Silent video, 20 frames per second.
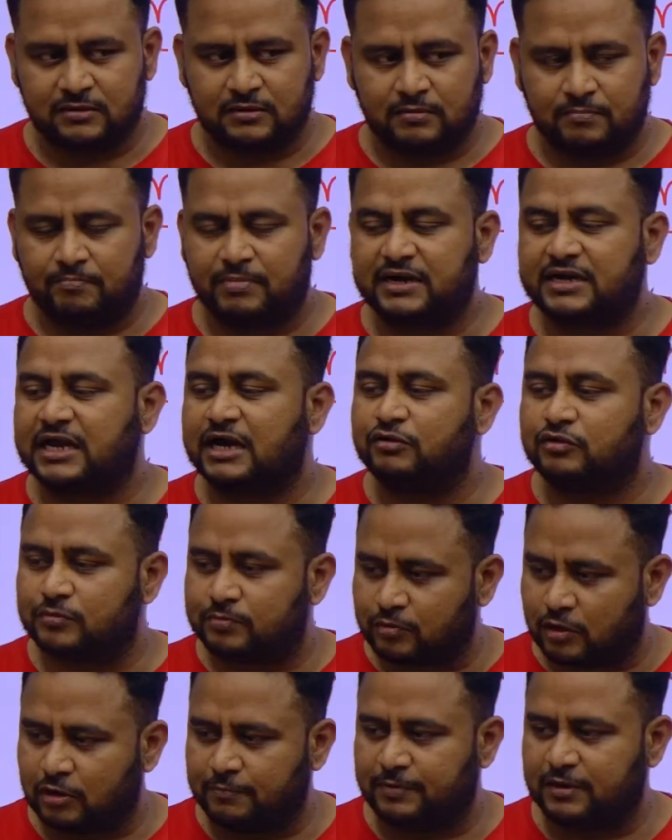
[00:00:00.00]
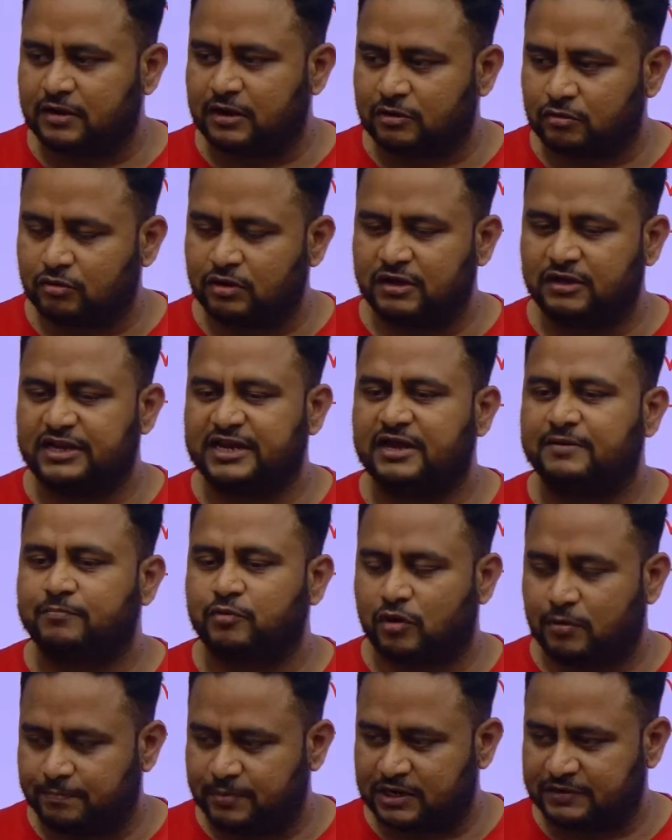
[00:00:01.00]
but I have to go in a
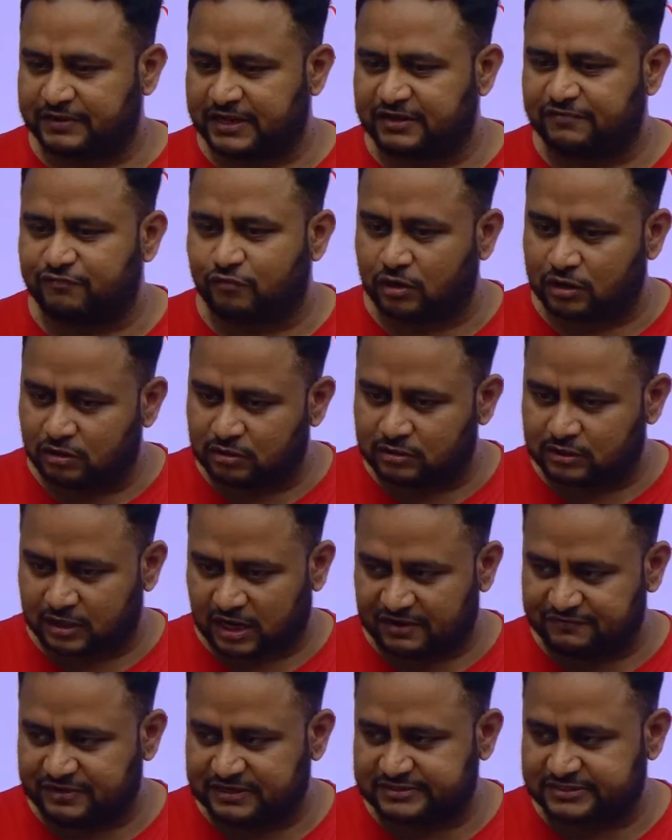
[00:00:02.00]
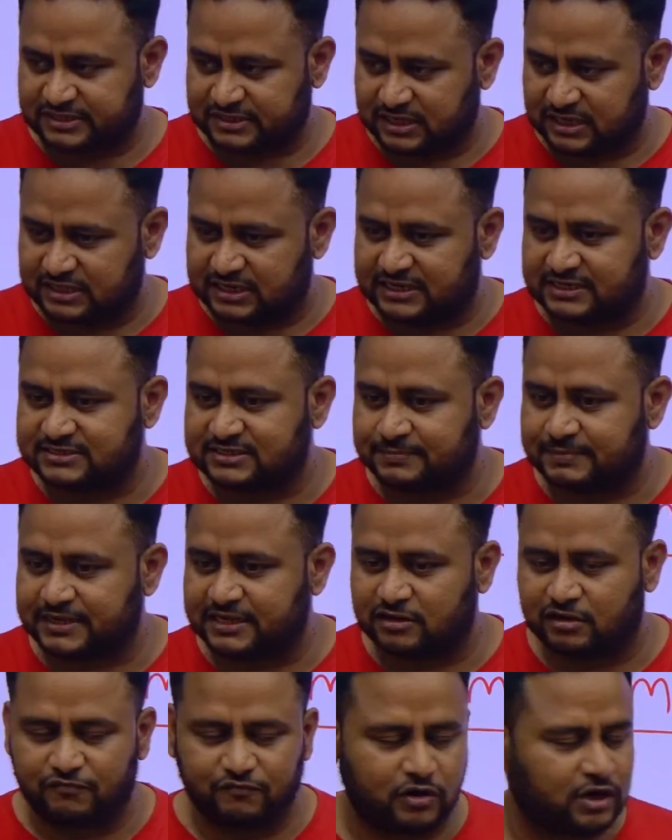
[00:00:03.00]
proper way, follow traffic signal. That is the meaning
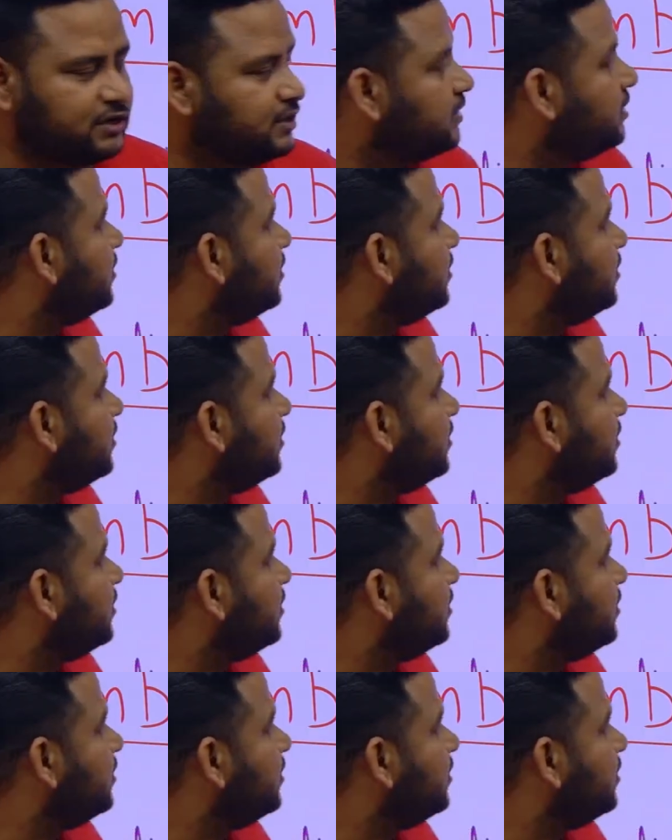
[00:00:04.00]
of what?